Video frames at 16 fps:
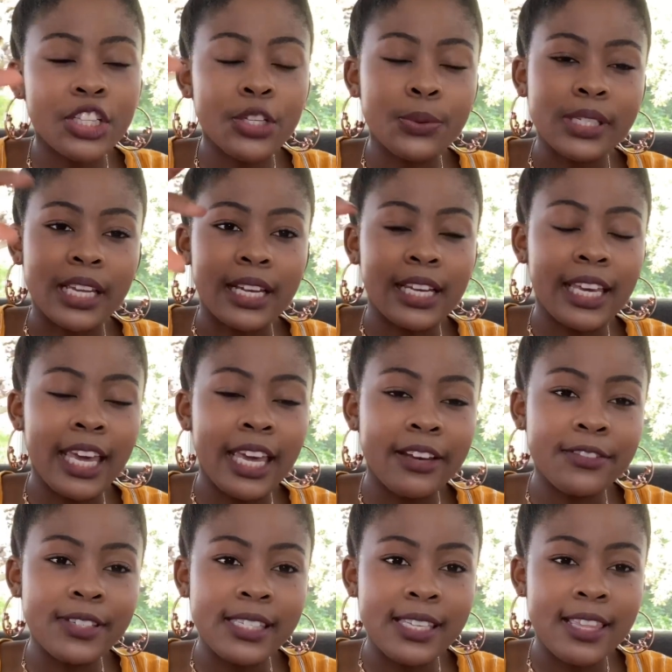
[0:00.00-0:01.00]
there was like a
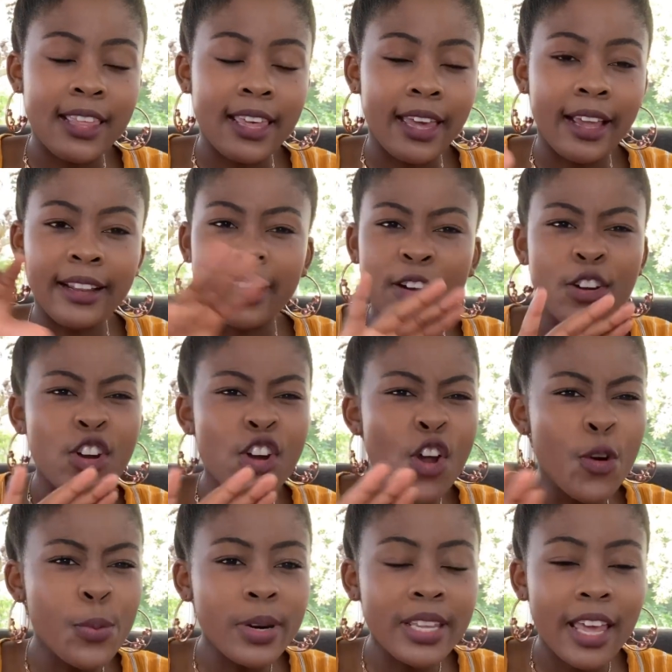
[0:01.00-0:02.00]
KFC there that
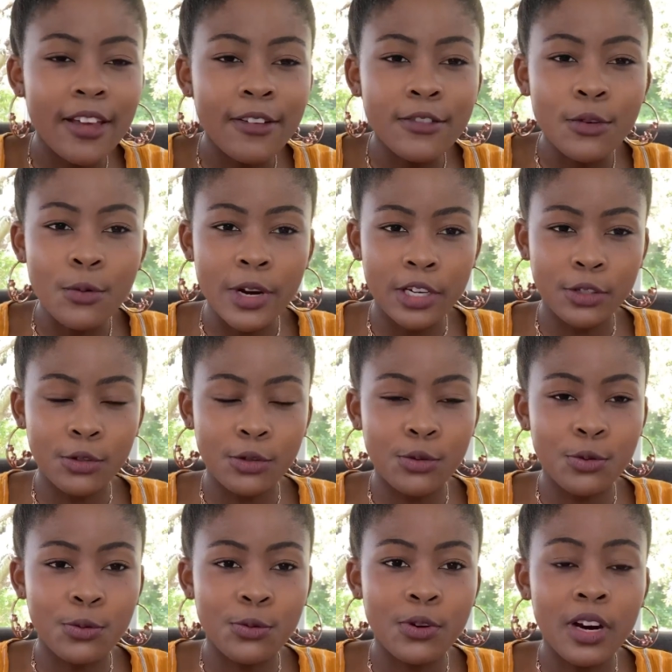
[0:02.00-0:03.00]
nobody ever went
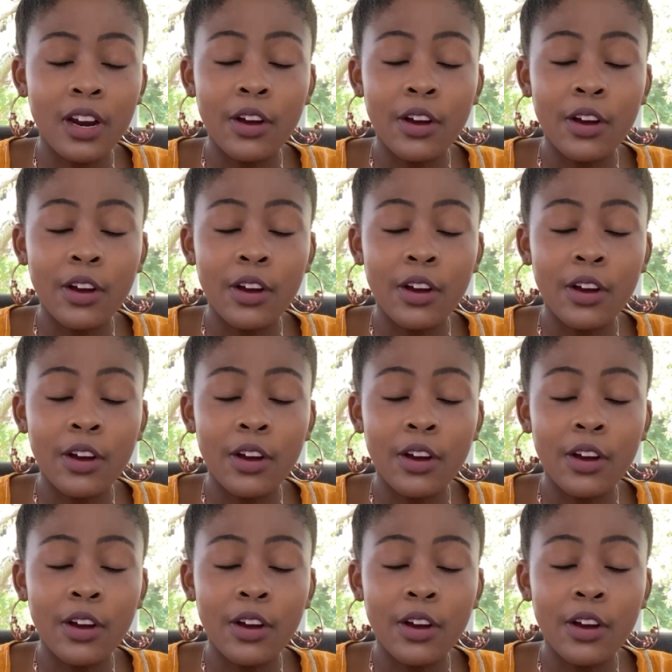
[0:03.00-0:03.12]
to.